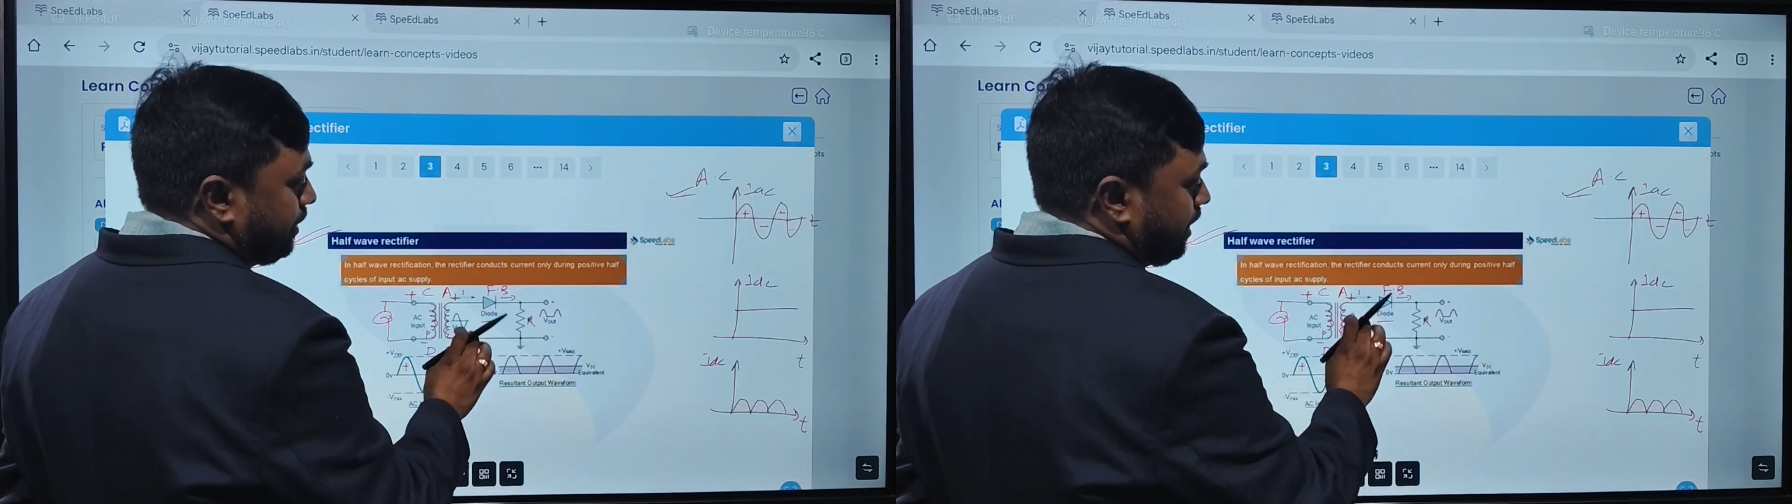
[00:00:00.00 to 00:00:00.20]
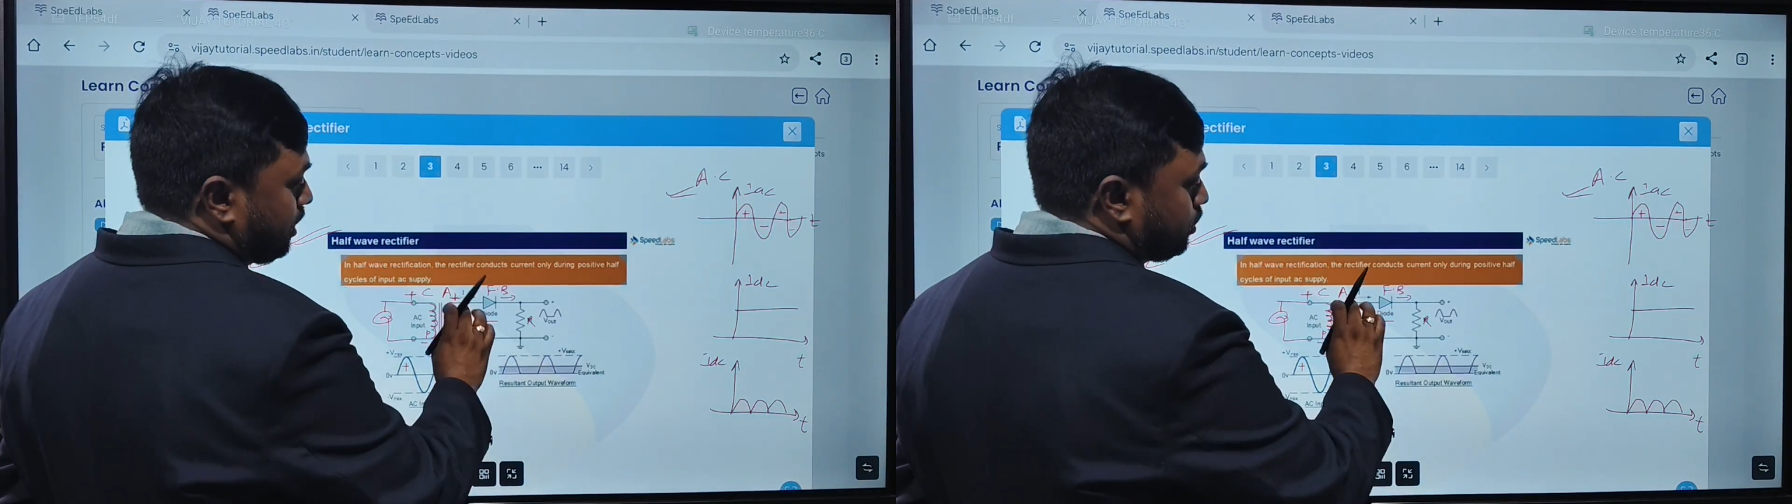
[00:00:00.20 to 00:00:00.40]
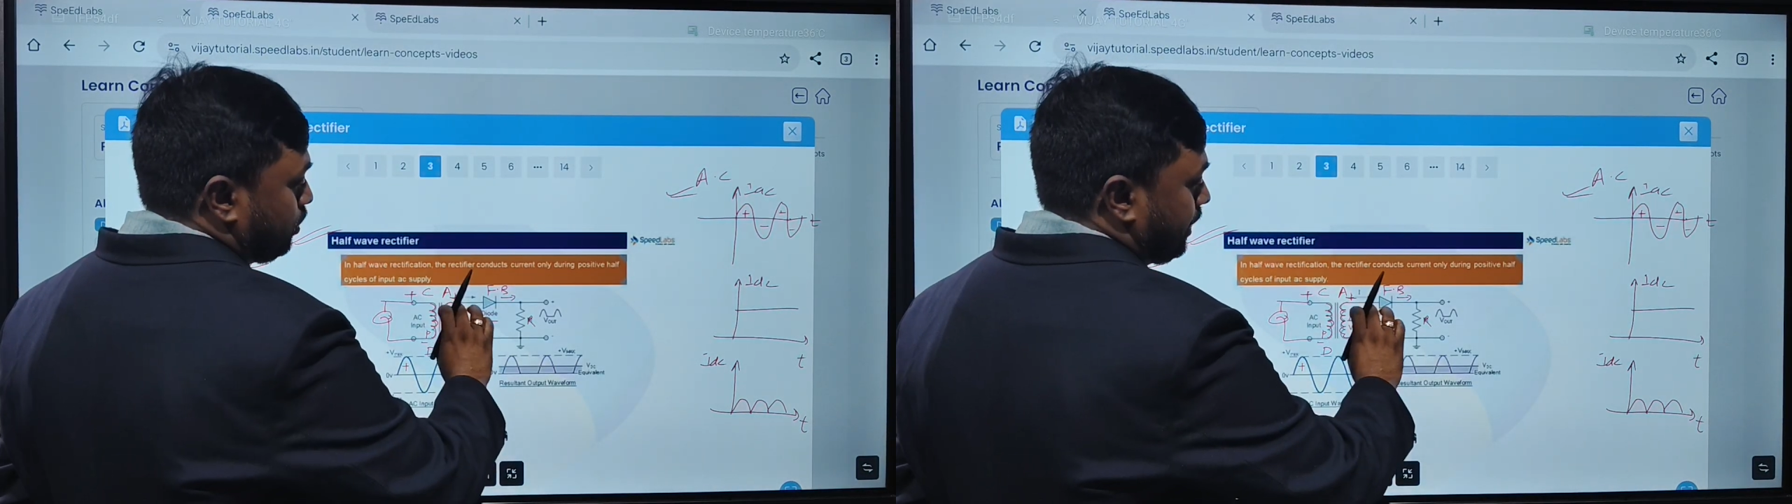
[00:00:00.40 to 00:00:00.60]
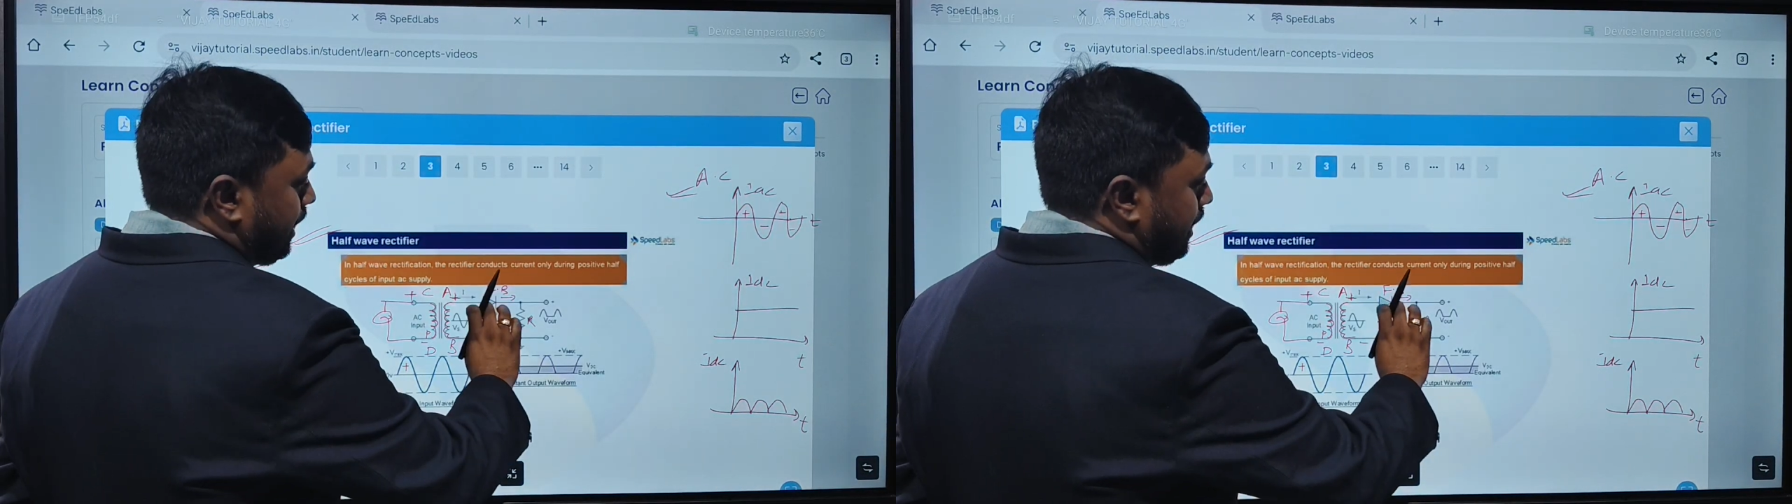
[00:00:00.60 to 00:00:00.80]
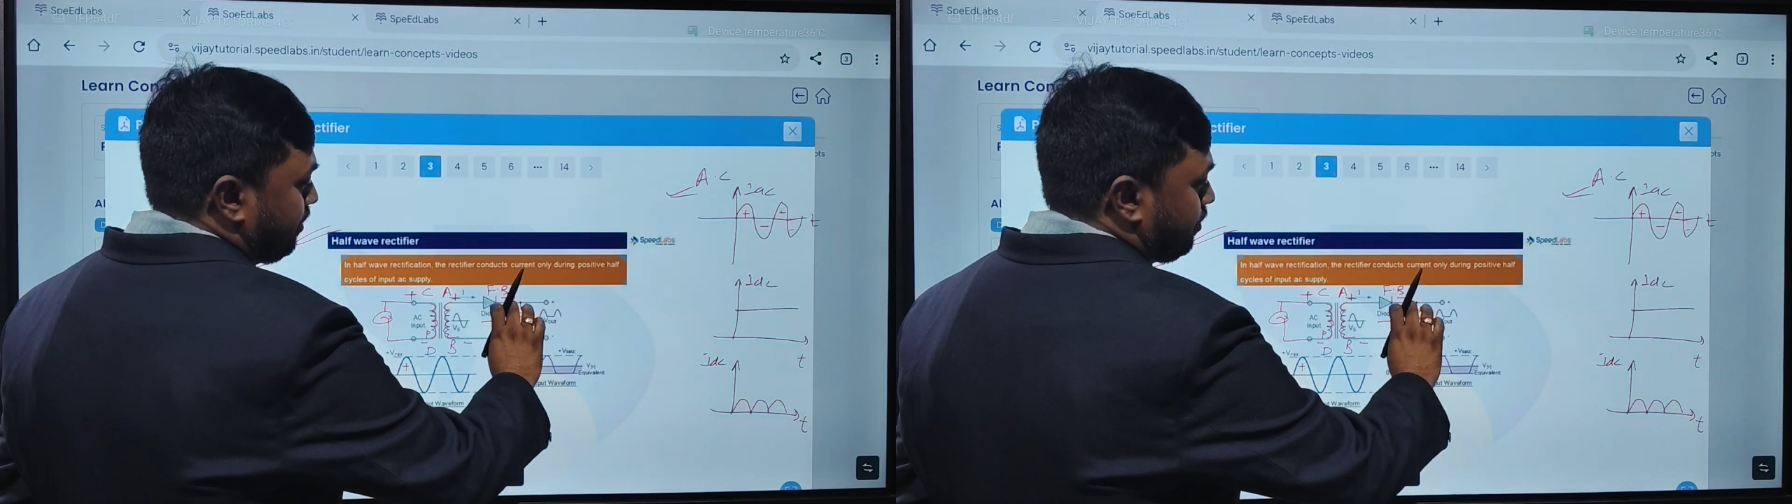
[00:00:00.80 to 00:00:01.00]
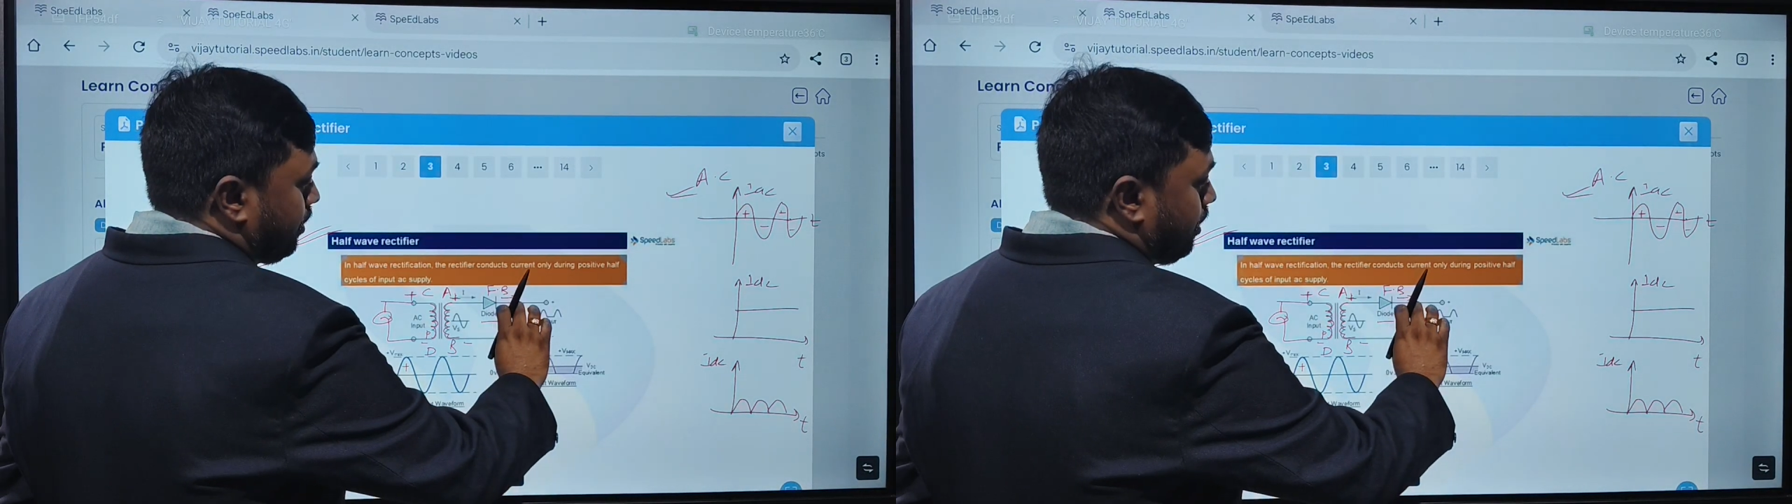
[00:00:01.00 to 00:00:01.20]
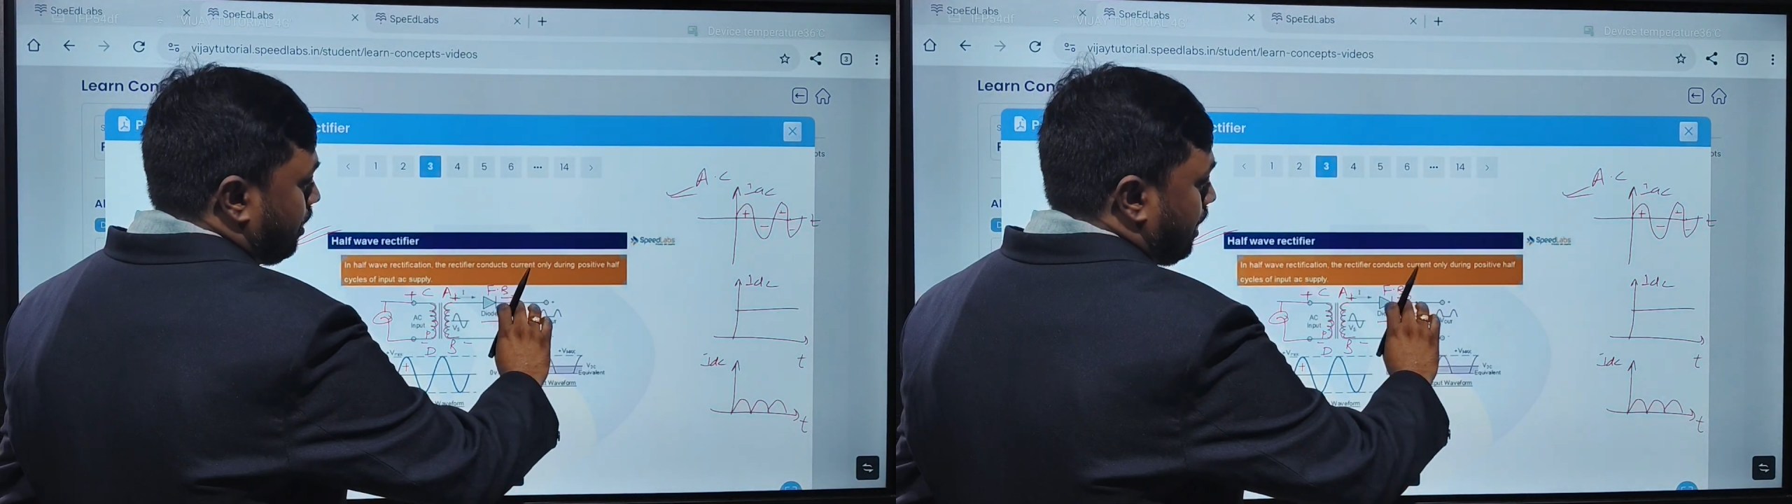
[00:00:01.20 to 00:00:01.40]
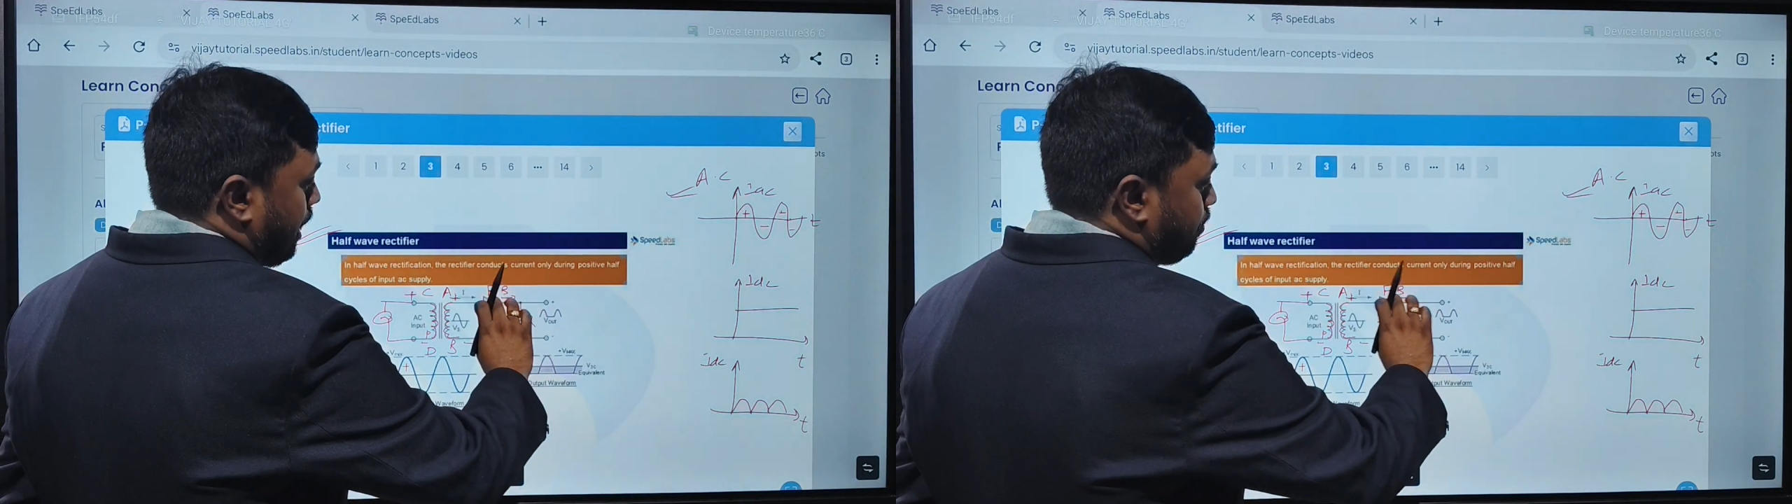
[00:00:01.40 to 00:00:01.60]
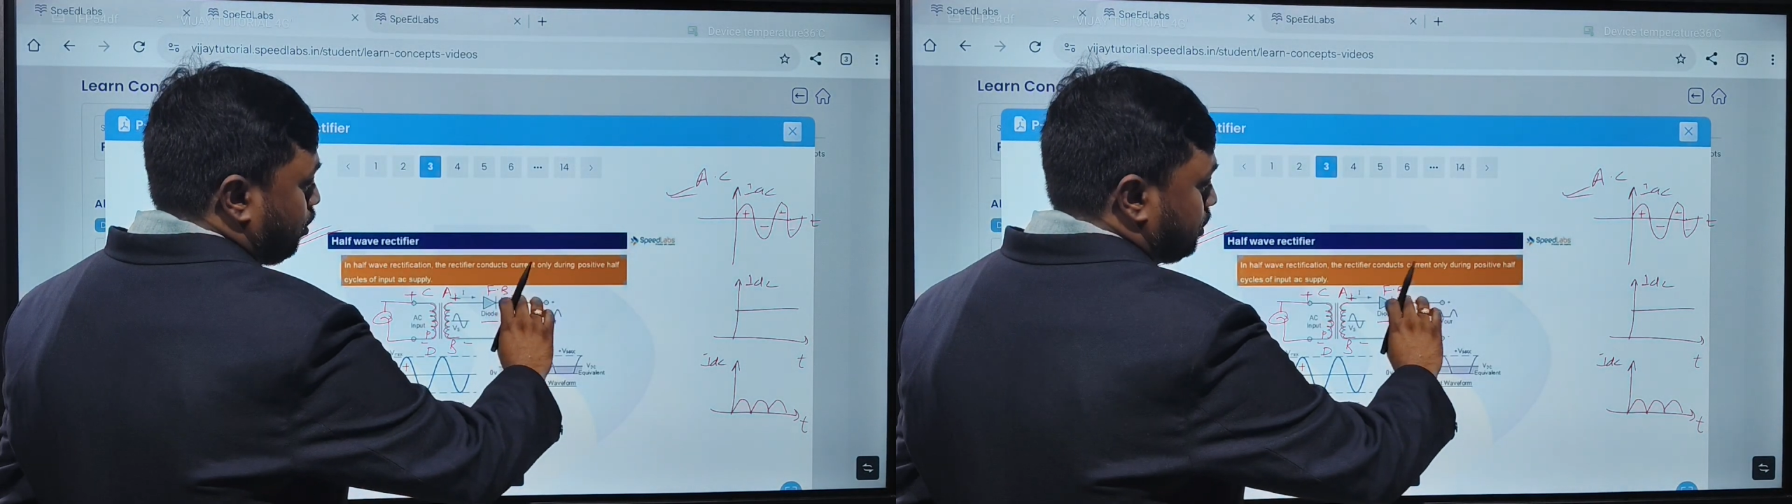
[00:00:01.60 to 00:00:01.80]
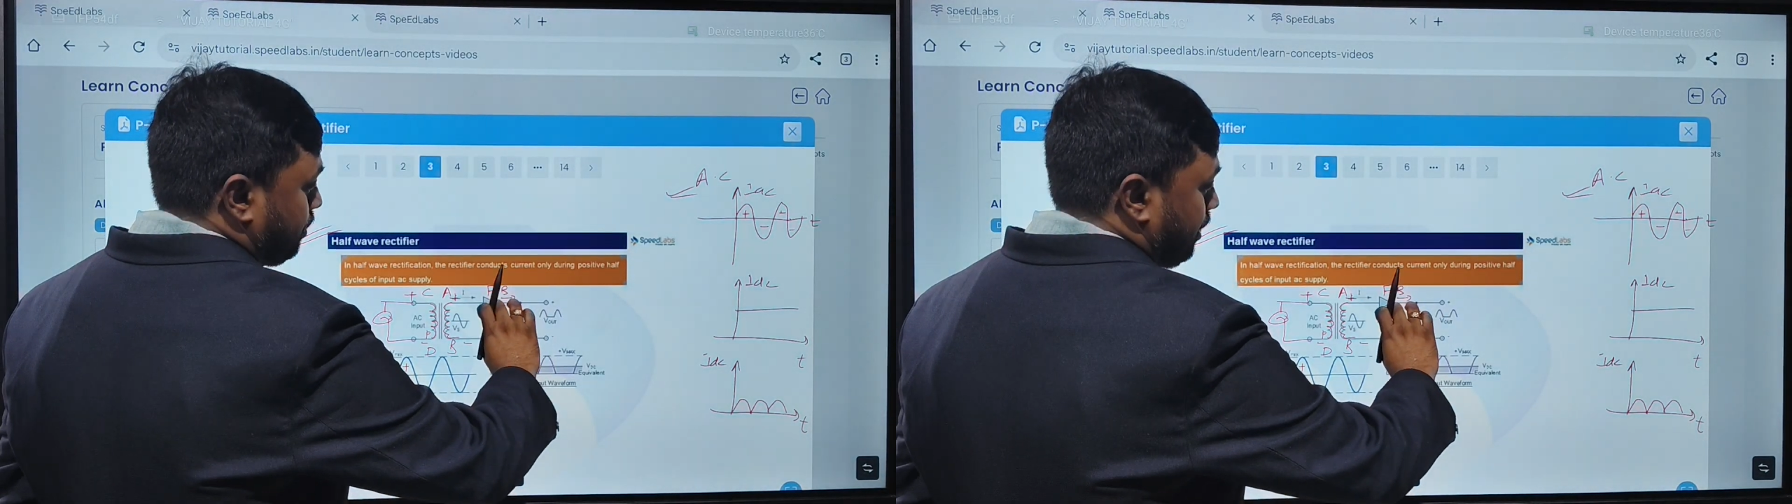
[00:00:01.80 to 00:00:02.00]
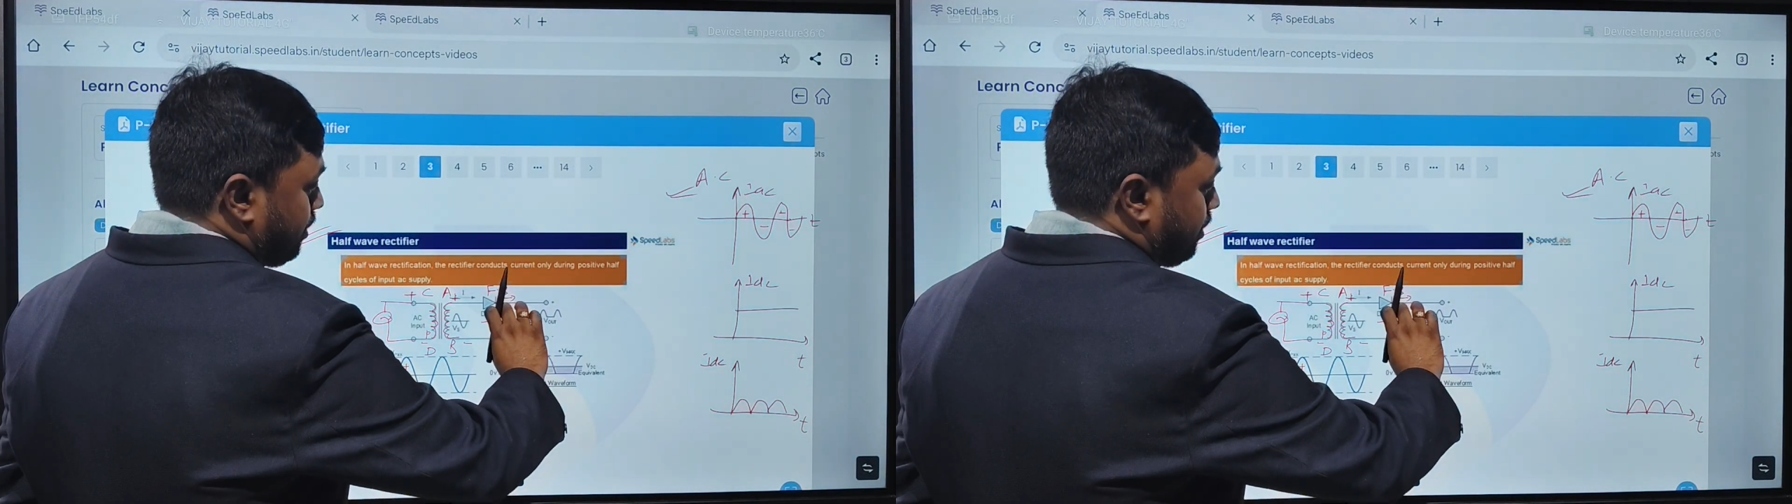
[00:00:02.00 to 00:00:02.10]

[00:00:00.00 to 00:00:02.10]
will be there, so negative and positive.